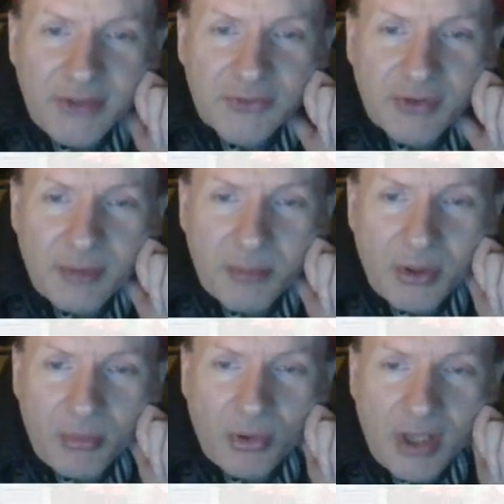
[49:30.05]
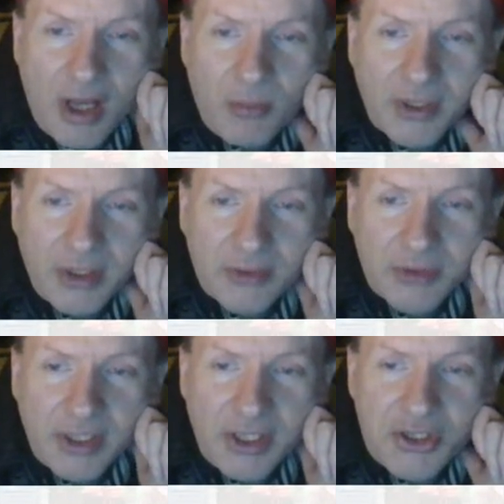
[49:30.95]
entered the Billboard Hot
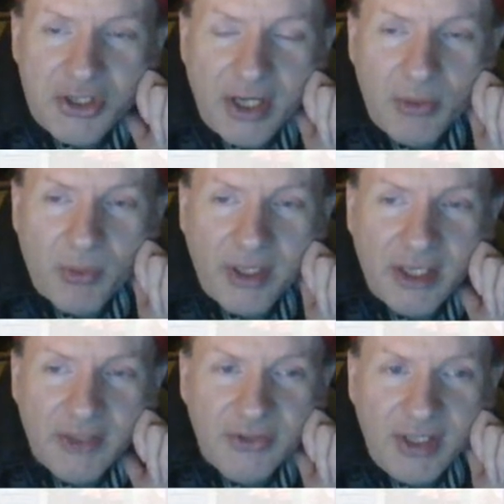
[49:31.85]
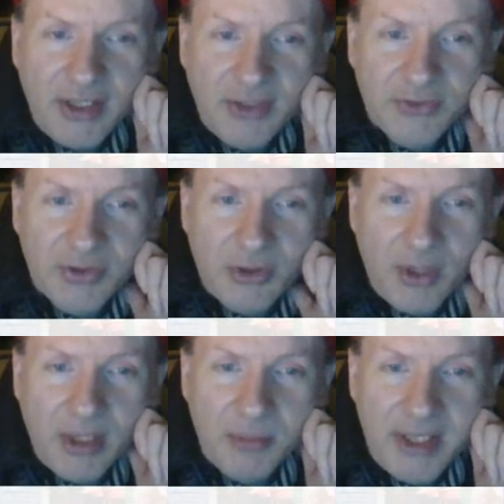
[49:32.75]
100 in January 1982
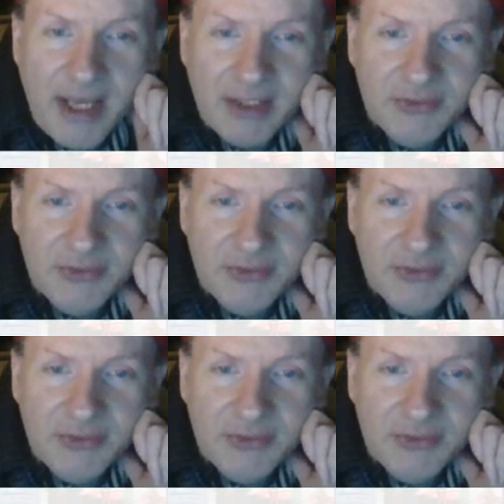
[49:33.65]
and began